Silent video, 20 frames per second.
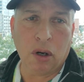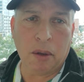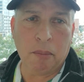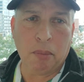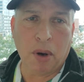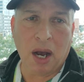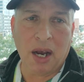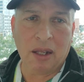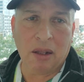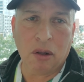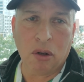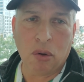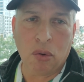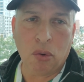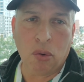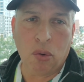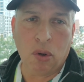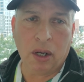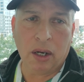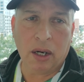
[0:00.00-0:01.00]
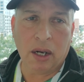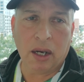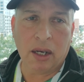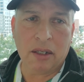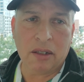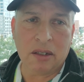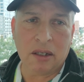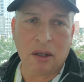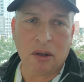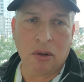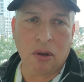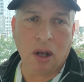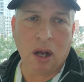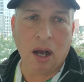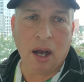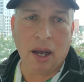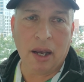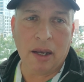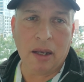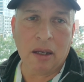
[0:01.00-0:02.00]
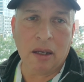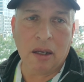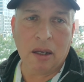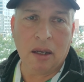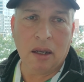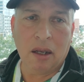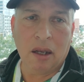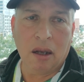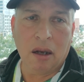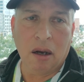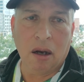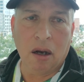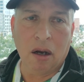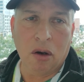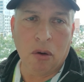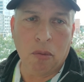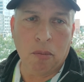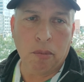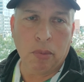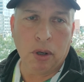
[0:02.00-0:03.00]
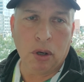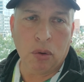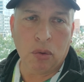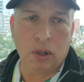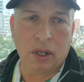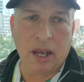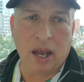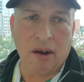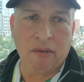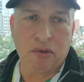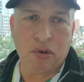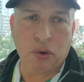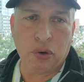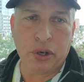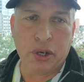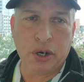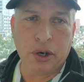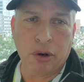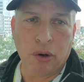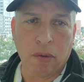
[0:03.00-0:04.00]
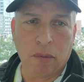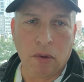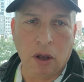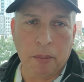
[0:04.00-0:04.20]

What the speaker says: I buy low and I sell high, but only after a year.